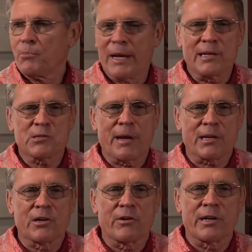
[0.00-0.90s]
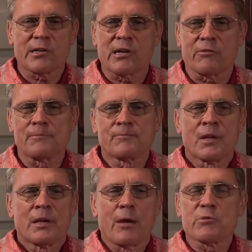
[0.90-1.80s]
plants, bacteria, etc.
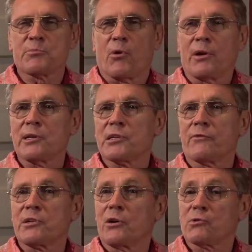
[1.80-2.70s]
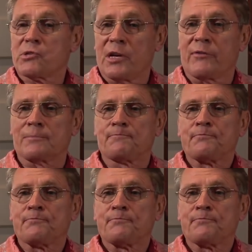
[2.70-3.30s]
He was born in 1707.